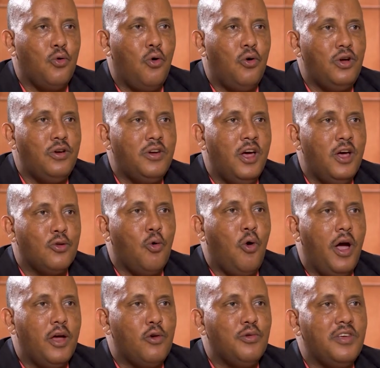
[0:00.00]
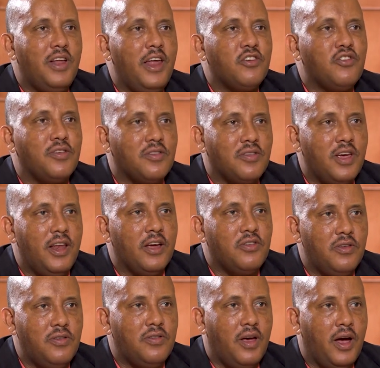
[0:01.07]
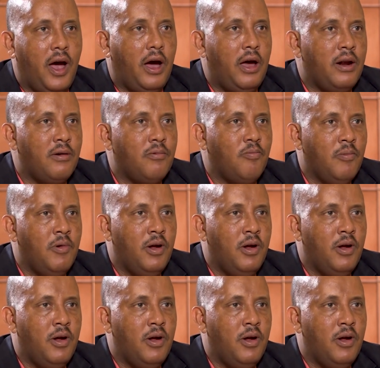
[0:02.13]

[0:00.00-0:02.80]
to hold, to go ahead with elections. Elections are